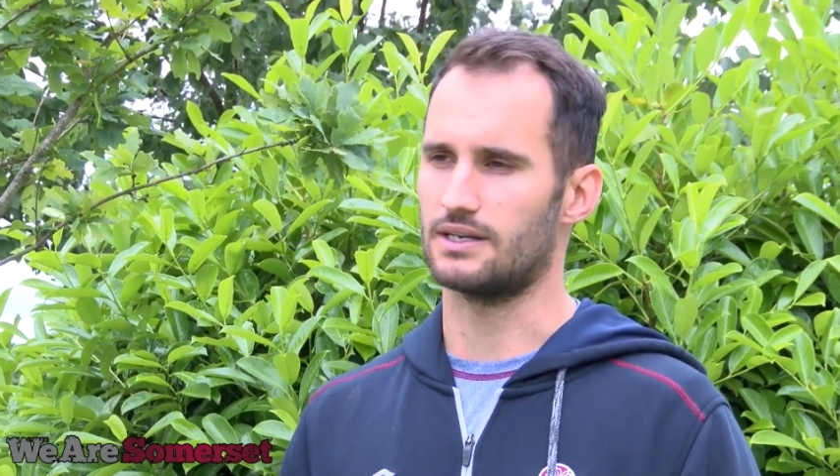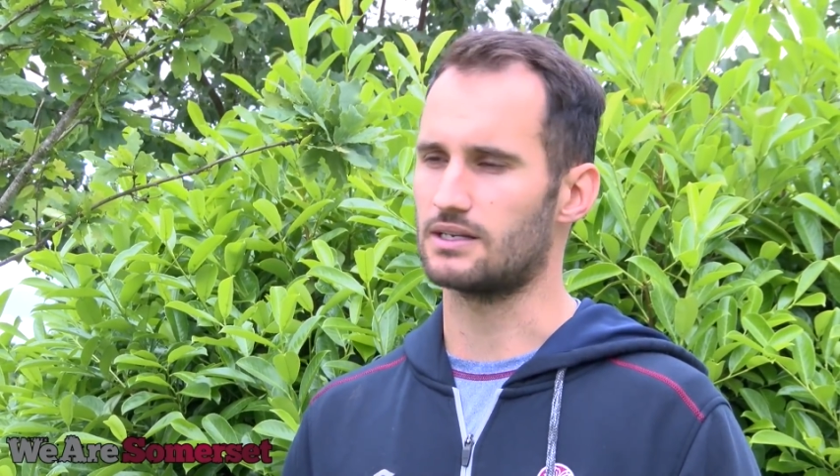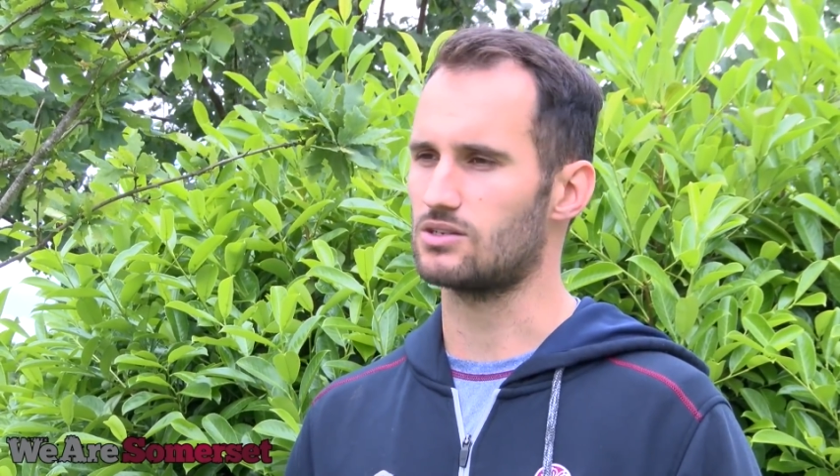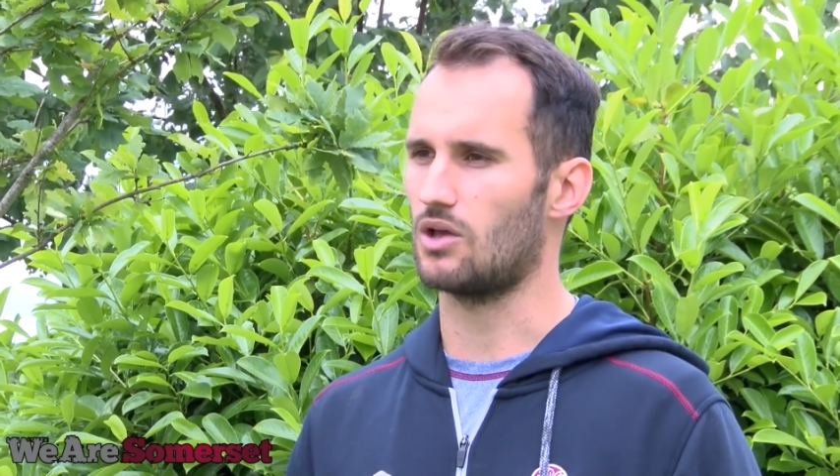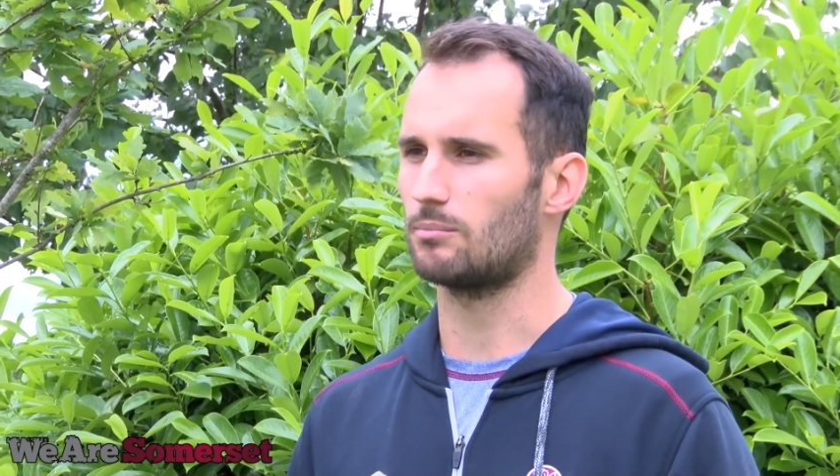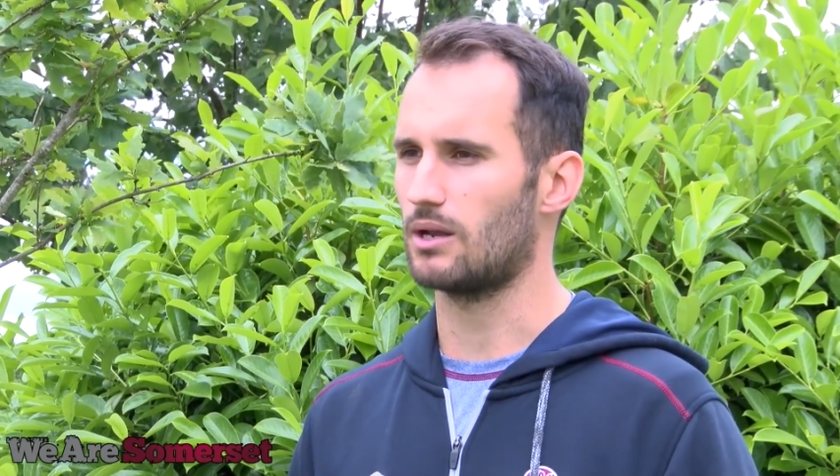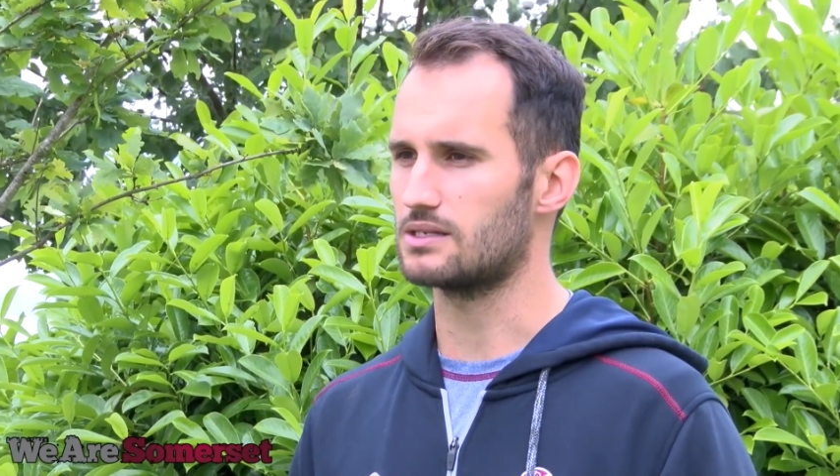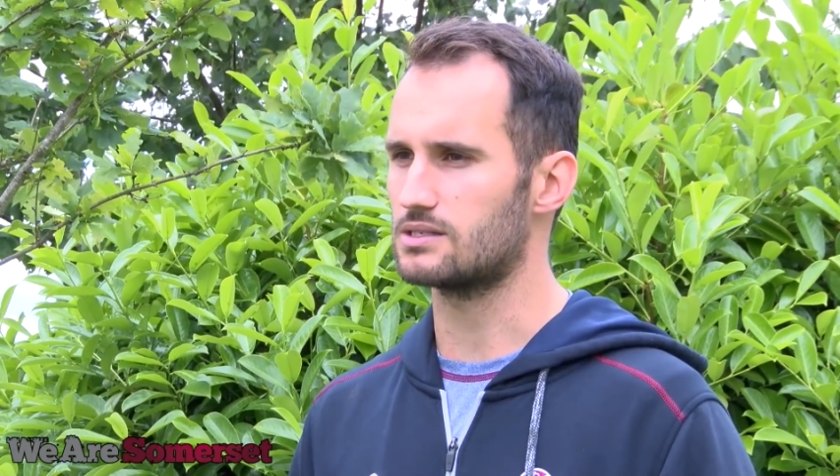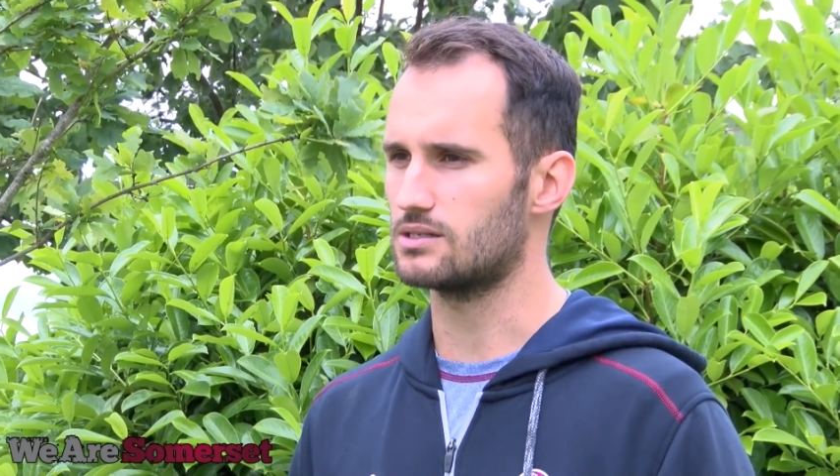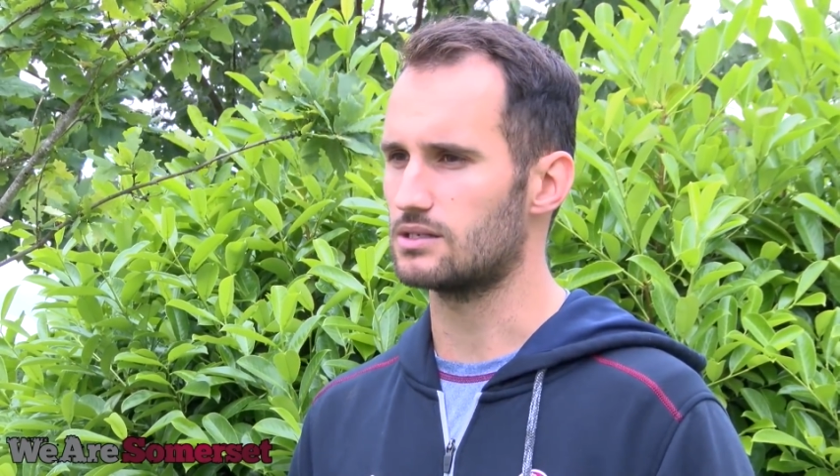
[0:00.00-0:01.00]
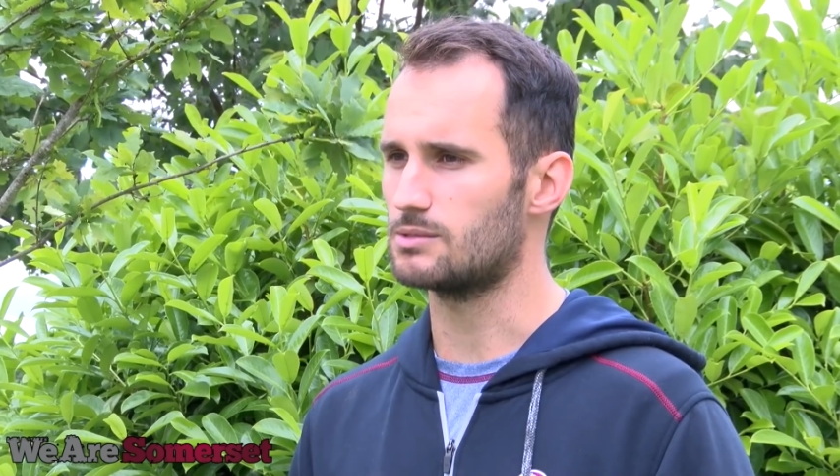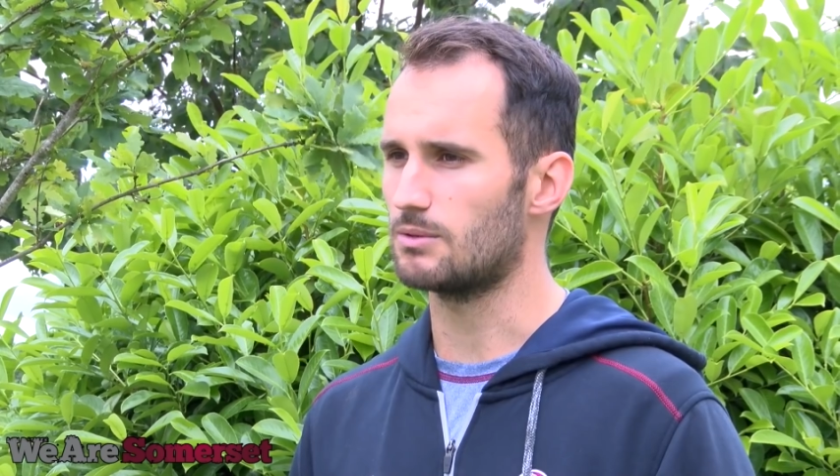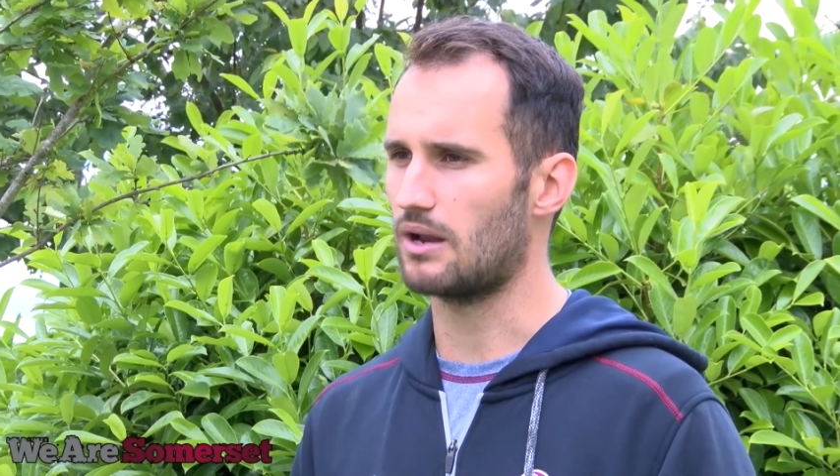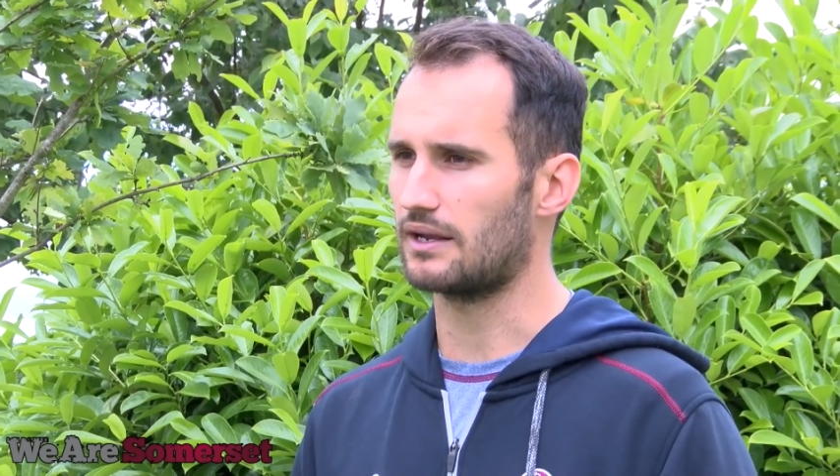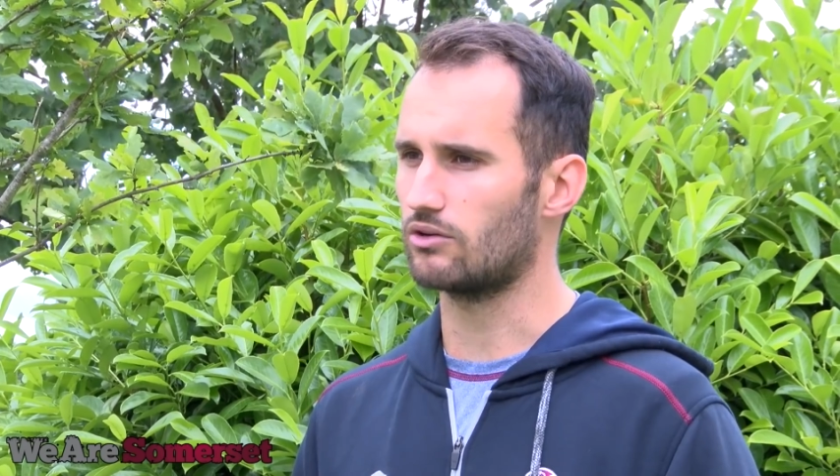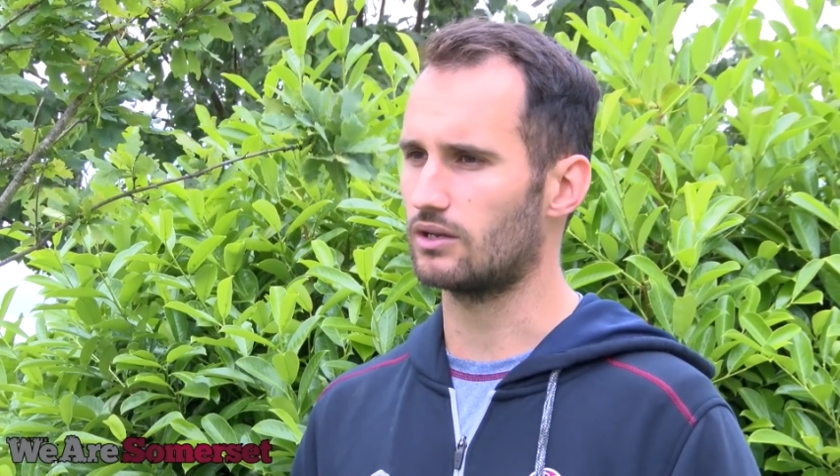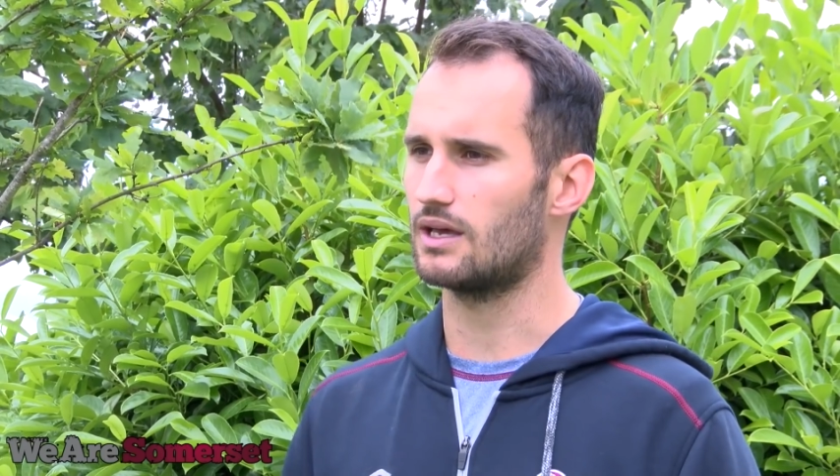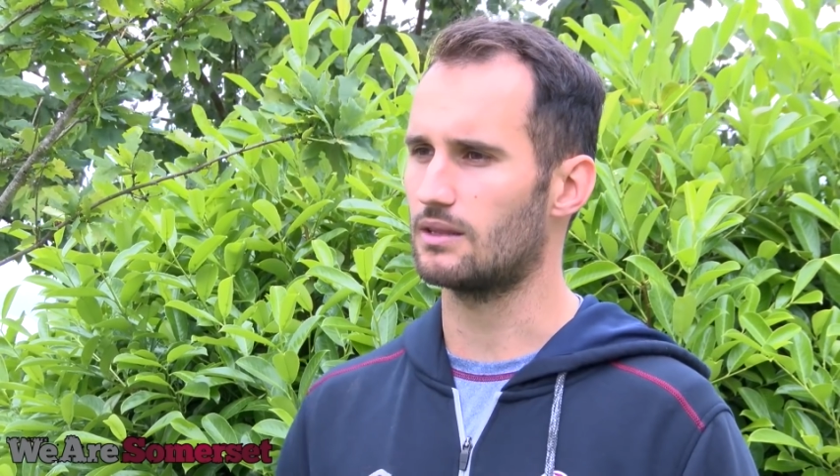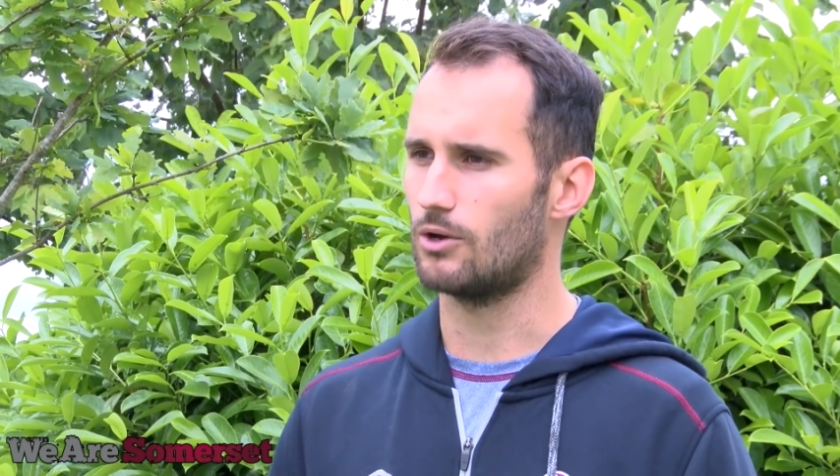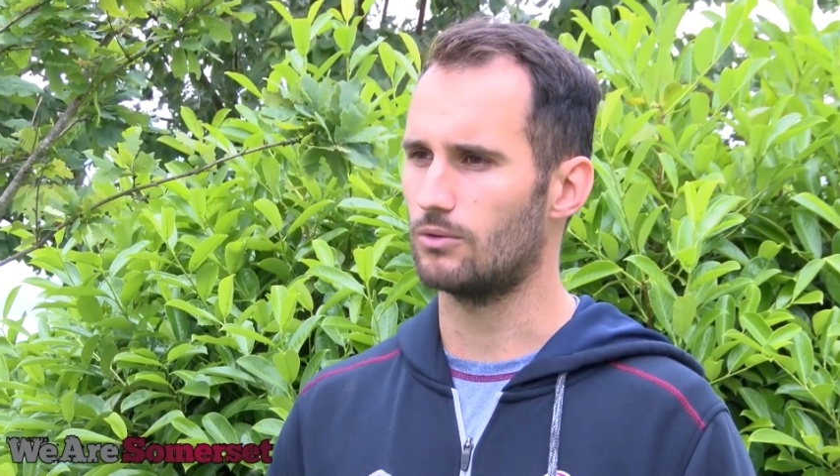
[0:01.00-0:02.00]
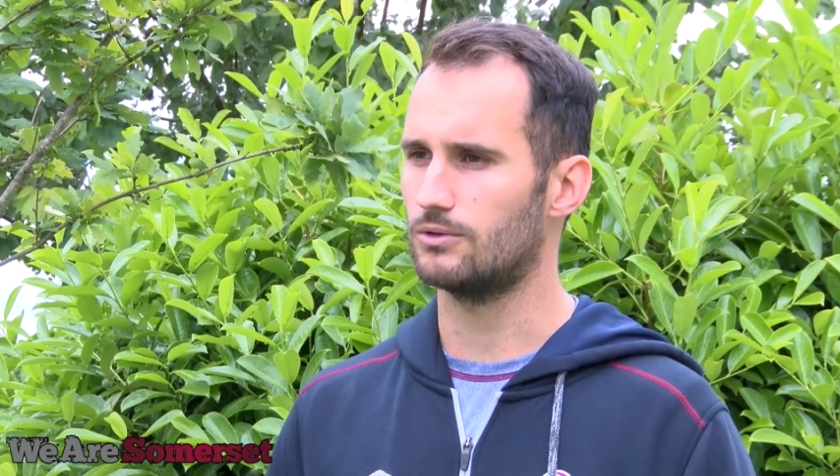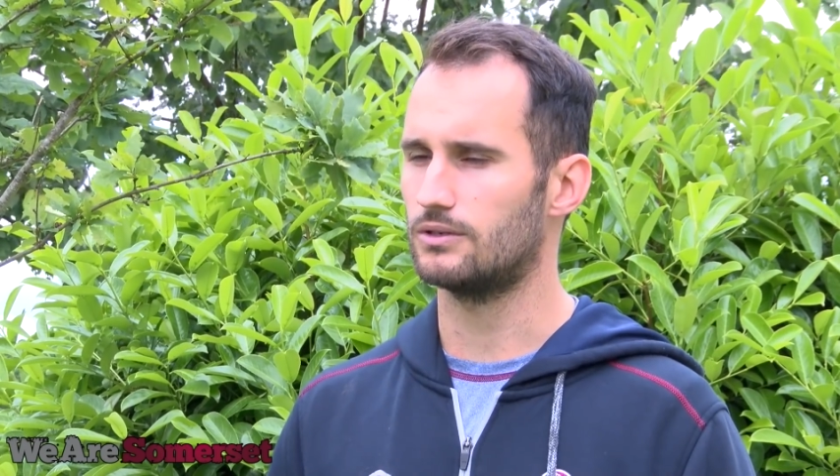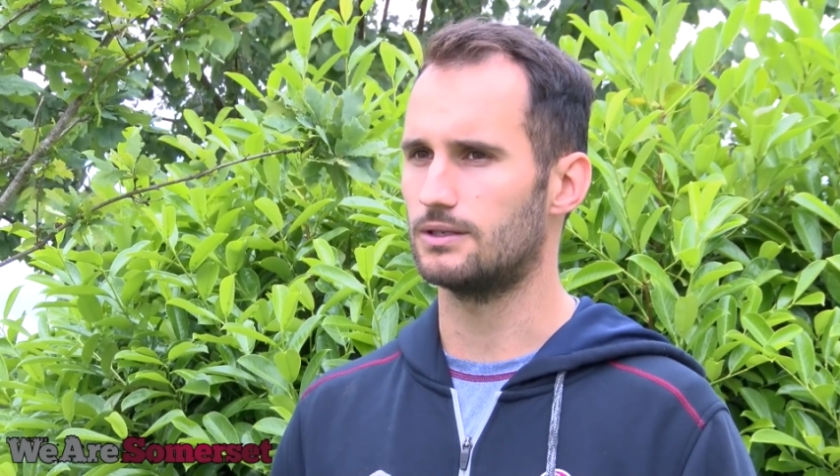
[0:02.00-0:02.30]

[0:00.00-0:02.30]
an exciting place to be playing cricket at the moment,